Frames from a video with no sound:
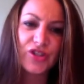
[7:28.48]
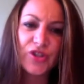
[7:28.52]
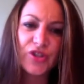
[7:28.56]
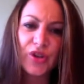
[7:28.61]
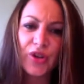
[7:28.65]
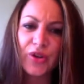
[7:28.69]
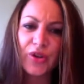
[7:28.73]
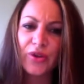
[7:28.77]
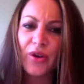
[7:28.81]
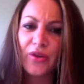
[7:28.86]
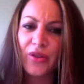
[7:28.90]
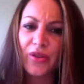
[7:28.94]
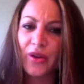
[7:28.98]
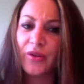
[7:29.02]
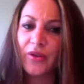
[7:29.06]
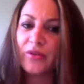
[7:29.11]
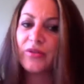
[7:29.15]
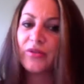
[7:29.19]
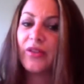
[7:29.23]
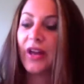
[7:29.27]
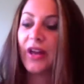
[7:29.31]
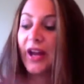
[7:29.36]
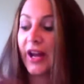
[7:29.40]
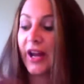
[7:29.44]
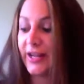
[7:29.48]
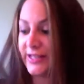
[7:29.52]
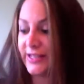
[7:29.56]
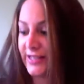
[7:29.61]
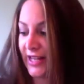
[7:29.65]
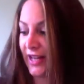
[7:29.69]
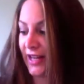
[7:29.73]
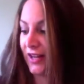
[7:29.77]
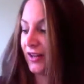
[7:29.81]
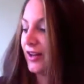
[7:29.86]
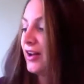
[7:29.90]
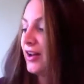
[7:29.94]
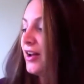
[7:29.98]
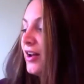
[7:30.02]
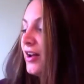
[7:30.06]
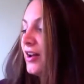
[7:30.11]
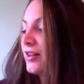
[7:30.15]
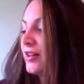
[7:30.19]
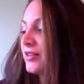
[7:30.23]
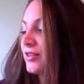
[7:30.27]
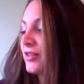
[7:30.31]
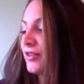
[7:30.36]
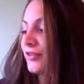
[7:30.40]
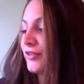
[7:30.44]
Just so you know, though, like I said,
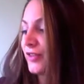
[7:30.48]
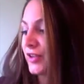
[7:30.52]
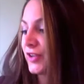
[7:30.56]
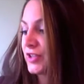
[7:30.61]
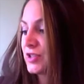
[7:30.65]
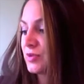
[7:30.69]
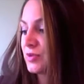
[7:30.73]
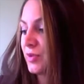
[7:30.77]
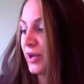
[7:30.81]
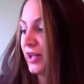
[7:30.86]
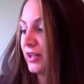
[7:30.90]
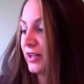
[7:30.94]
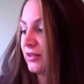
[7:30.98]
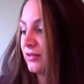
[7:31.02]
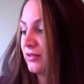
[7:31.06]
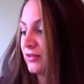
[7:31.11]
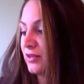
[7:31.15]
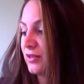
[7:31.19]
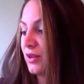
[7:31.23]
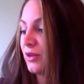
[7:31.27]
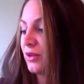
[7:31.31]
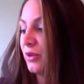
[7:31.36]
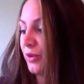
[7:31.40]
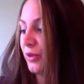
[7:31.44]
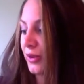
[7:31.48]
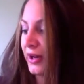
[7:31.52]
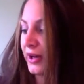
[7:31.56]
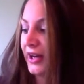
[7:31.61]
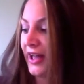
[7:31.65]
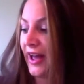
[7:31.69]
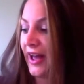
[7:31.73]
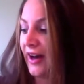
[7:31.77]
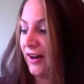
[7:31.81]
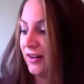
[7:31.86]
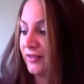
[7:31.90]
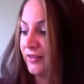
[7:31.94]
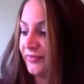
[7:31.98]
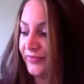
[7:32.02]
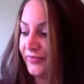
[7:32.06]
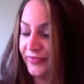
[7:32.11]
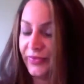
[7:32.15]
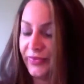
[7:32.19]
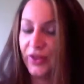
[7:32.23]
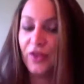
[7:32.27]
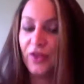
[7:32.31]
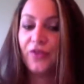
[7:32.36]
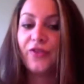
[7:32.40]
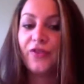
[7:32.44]
the first one, the
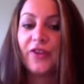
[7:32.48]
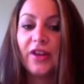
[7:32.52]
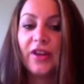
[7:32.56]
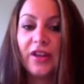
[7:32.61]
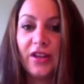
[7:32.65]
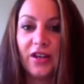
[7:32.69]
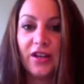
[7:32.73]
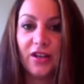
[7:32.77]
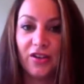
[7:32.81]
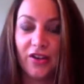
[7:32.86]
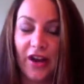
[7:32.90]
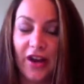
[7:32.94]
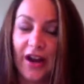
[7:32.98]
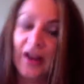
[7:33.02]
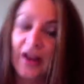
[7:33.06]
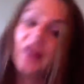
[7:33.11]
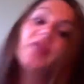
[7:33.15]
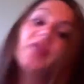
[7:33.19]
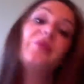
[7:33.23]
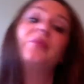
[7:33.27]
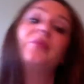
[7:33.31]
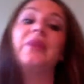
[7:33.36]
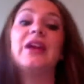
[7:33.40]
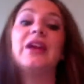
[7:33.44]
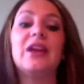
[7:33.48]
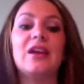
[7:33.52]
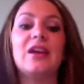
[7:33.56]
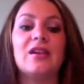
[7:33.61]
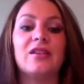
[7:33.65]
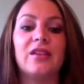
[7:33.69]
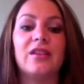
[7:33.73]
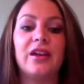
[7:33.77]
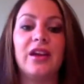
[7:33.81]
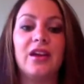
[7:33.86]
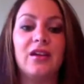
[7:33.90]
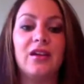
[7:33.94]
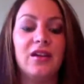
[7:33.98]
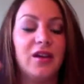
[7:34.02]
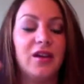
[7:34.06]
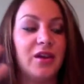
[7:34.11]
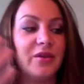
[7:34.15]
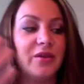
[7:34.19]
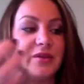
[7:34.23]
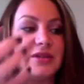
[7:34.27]
L'Oreal, you feel it in your hair immediately.